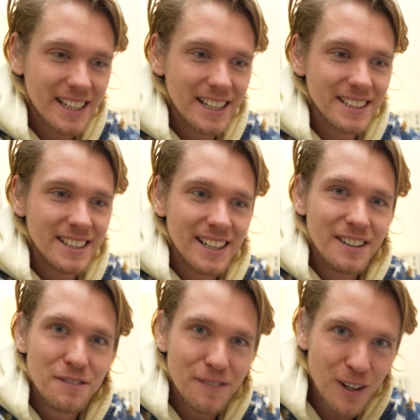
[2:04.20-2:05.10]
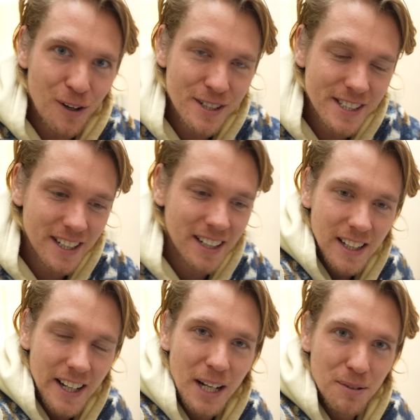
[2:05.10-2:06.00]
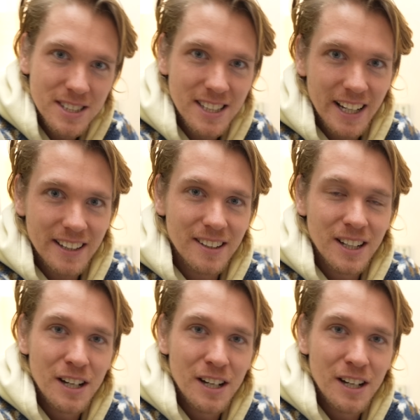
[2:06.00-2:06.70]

in Florida, and I would say that